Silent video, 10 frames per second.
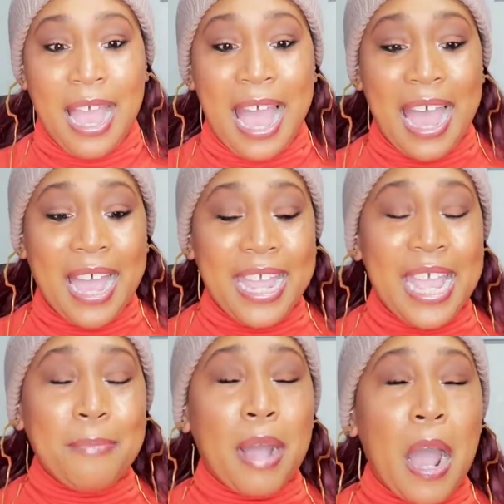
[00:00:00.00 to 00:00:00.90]
I
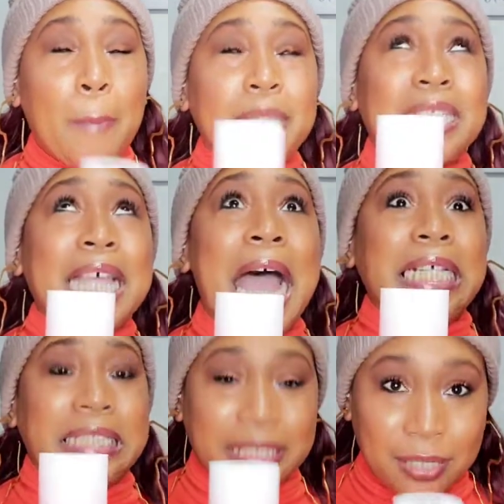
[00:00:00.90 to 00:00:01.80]
am
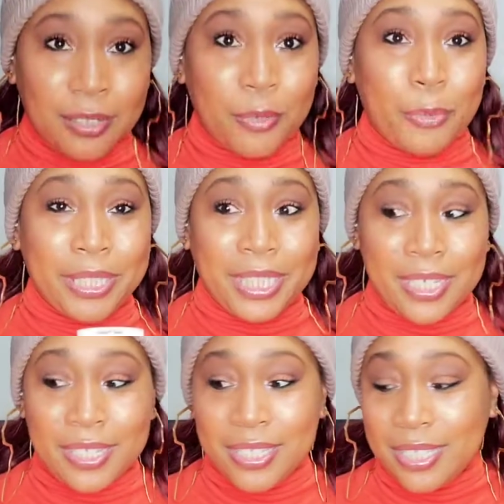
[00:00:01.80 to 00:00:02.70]
obsessed with
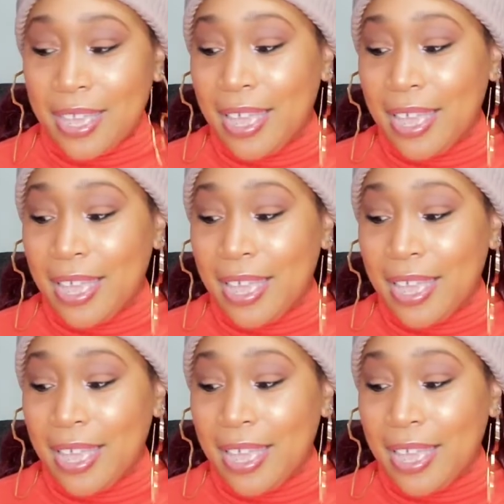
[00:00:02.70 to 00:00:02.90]
this.